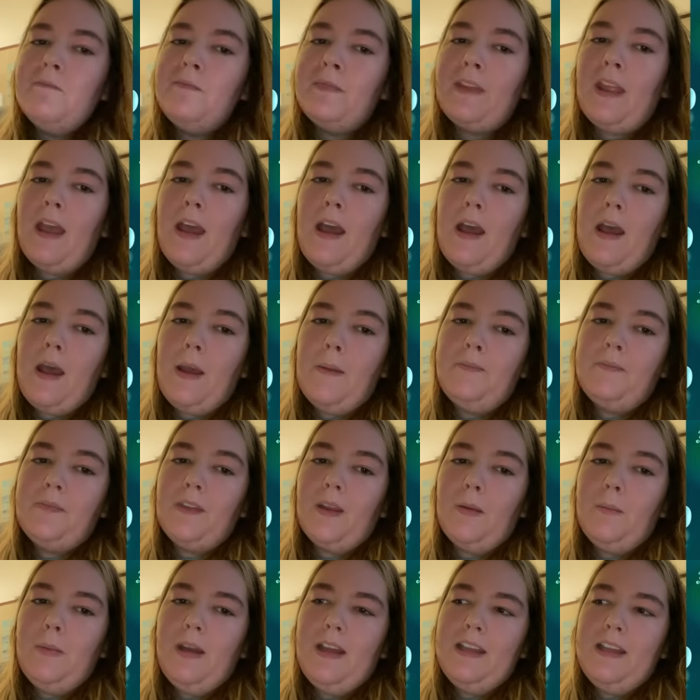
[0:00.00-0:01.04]

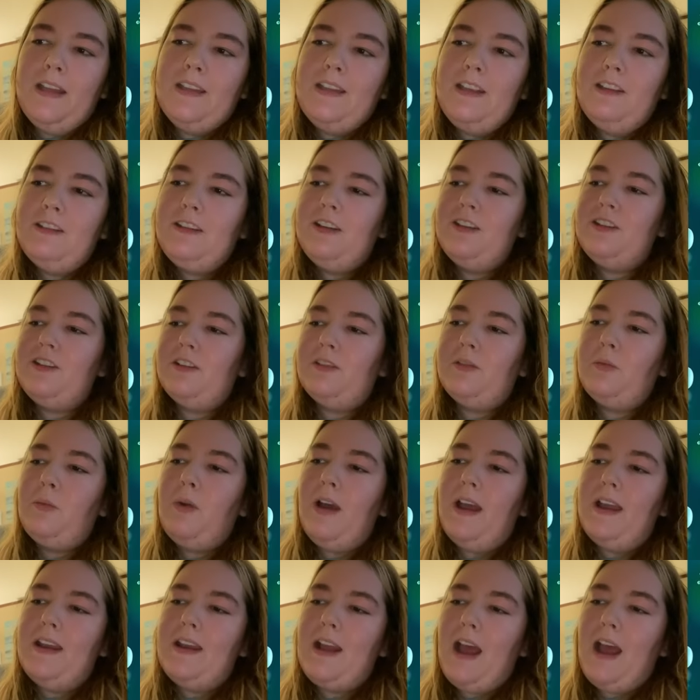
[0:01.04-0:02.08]
But this is just
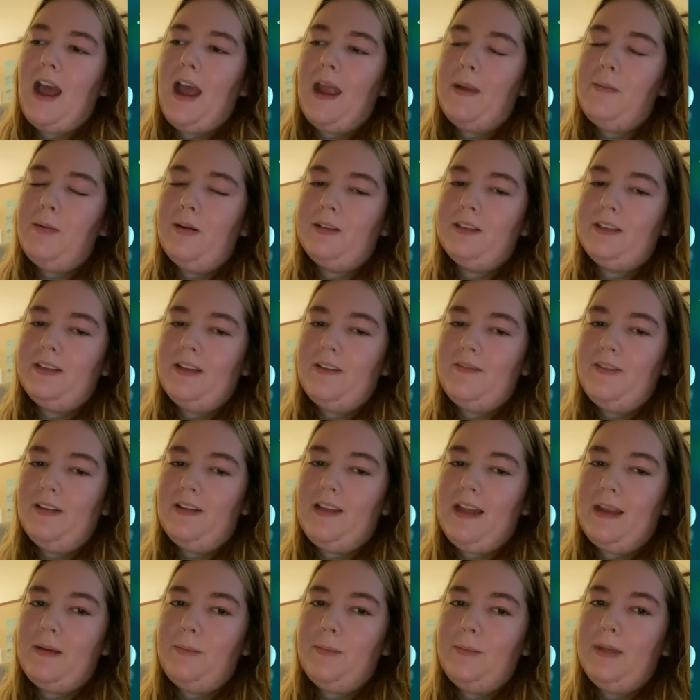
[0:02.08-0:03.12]
what I personally feel
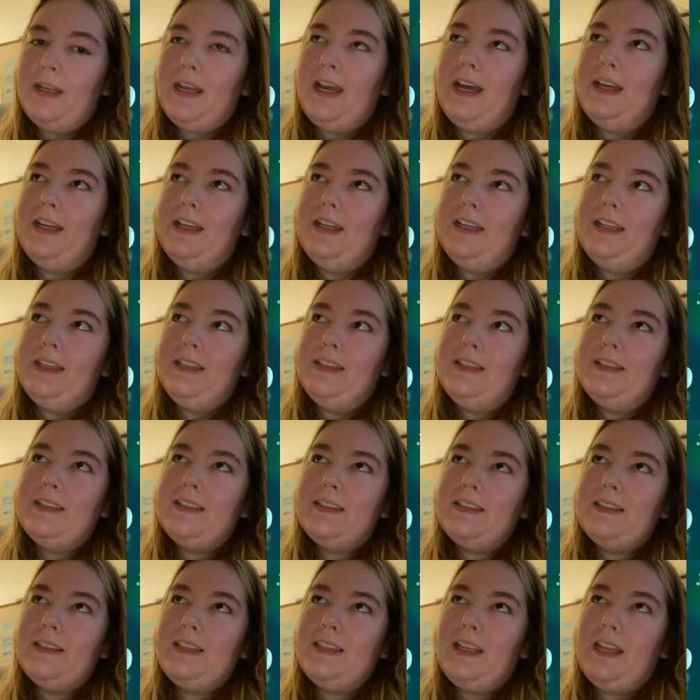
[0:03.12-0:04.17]
like, because
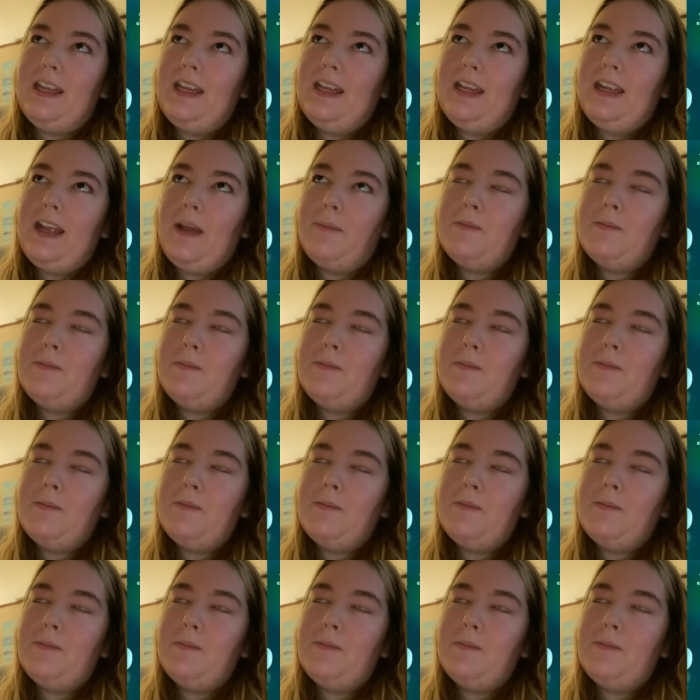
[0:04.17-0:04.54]
like I'm